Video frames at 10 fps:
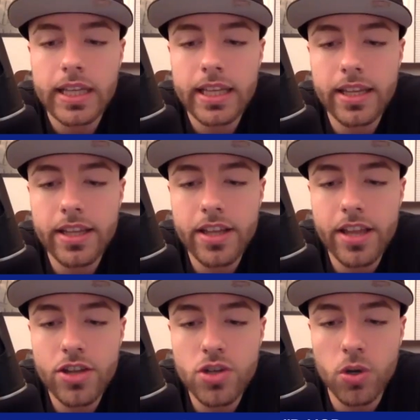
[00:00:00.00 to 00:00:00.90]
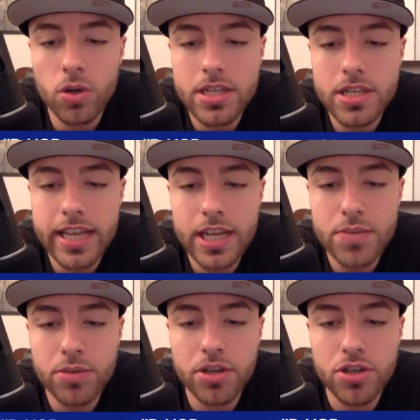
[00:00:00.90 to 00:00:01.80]
In this early stage,
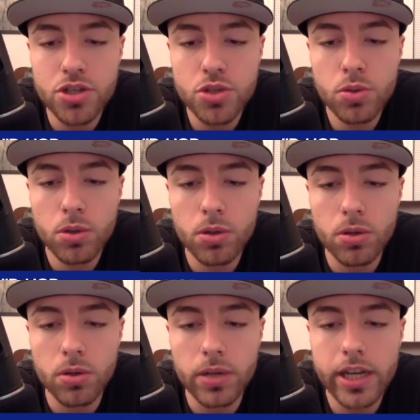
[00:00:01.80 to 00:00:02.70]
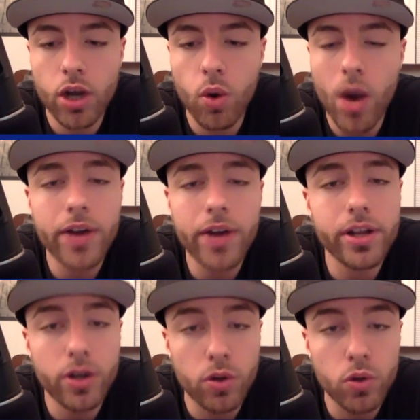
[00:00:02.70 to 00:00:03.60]
because you were in a choir and
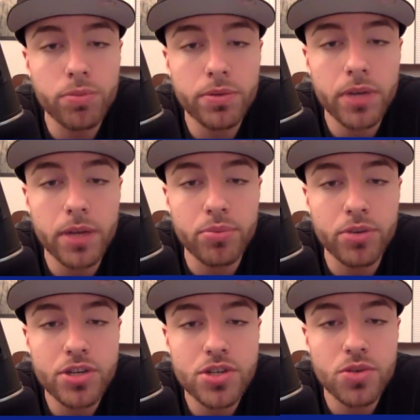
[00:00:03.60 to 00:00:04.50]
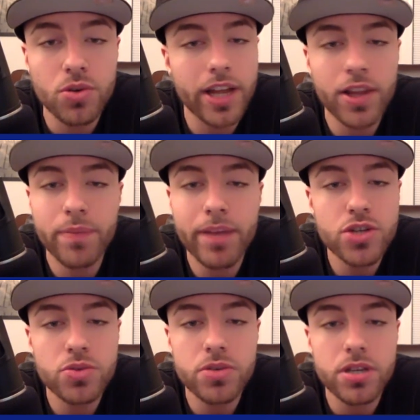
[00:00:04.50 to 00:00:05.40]
in a group in preschool and
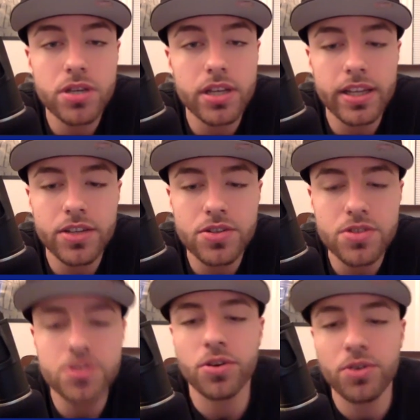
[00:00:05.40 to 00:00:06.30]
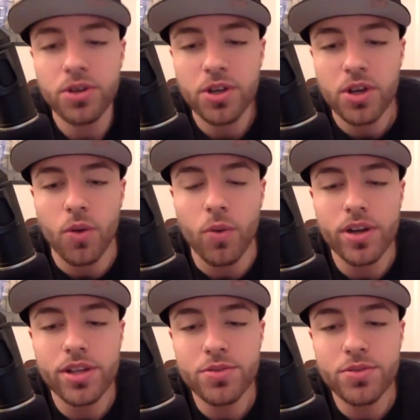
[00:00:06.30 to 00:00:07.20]
elementary. So when
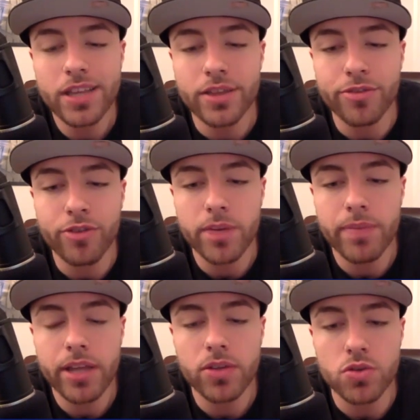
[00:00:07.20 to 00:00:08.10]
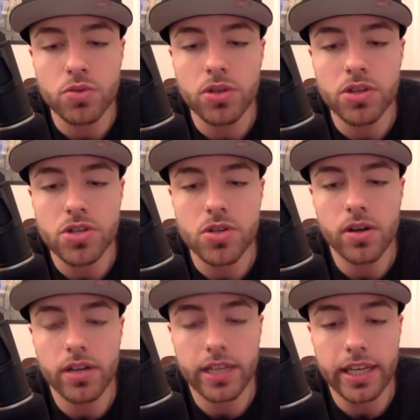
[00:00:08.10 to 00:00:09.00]
did you think the fundamentals really
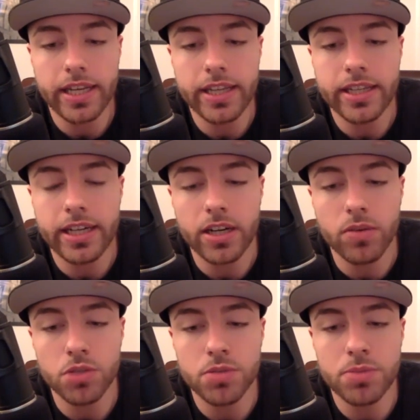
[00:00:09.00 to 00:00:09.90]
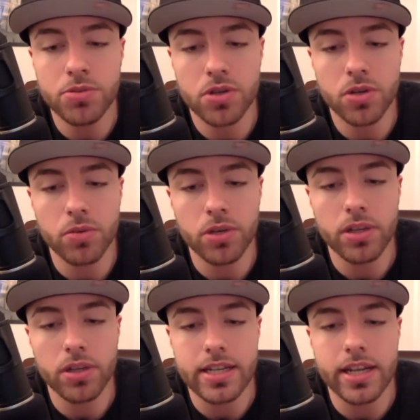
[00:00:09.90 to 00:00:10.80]
started to kick in there, in which people started to
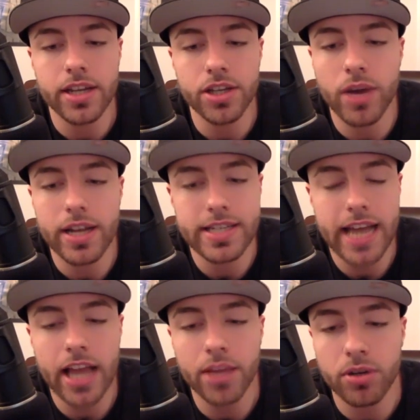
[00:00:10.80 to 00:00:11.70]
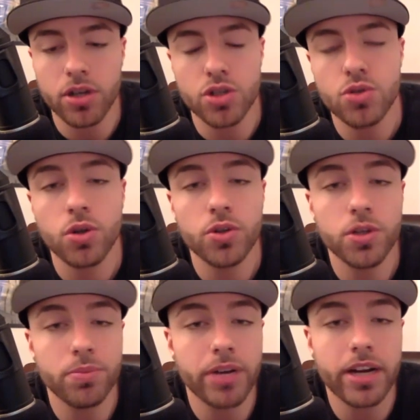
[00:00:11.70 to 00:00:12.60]
realize that you had talent? Because you told
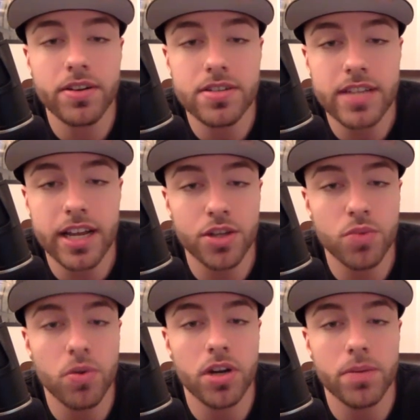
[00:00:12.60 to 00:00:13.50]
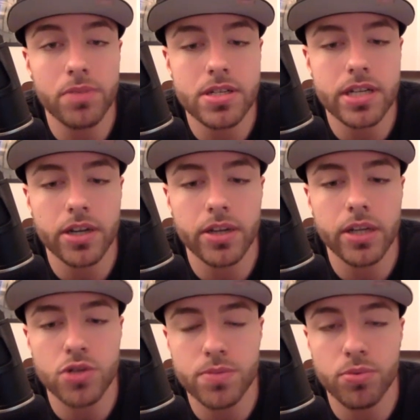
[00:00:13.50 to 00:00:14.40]
your parents that you wanted to be a singer and they
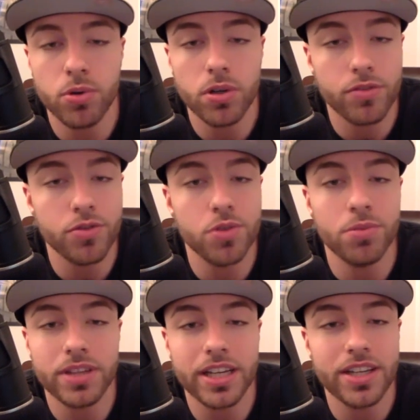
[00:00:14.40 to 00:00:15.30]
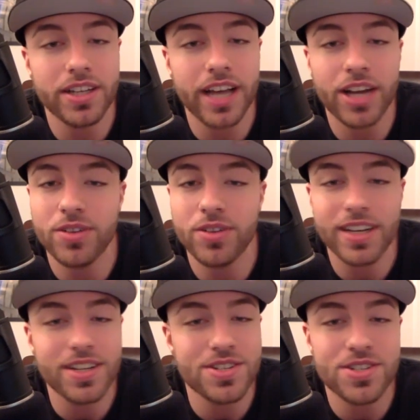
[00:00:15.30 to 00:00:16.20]
were supportive of you, but they kind of looked at
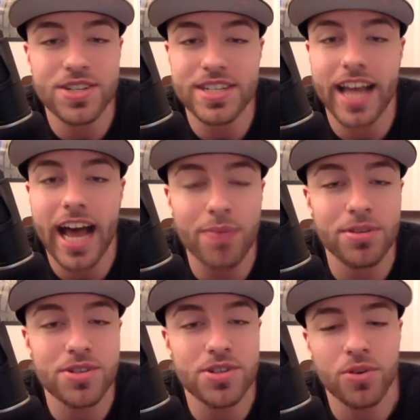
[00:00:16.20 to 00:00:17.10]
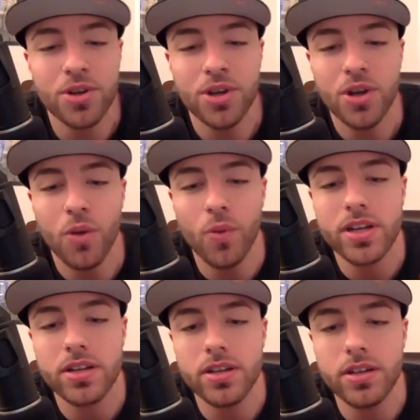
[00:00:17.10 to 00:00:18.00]
it as just a hobby. So when
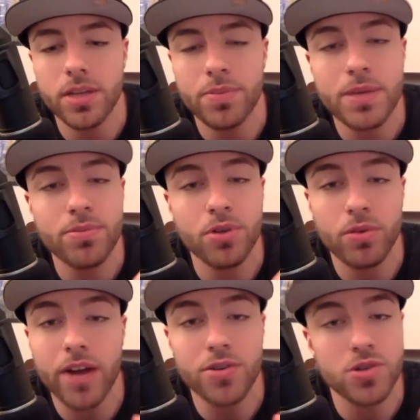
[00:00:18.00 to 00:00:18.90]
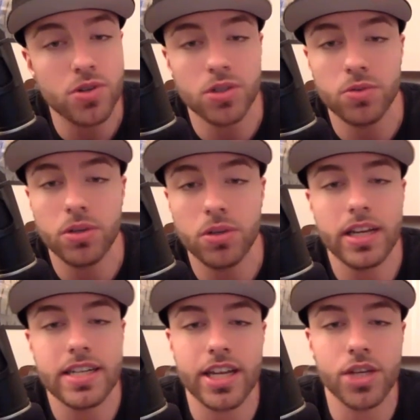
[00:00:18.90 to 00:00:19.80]
did the people around you start to
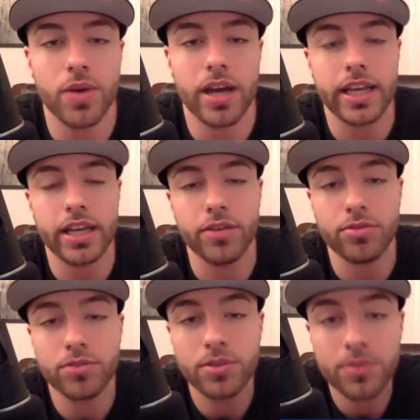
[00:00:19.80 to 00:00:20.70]
realize that you had a gift?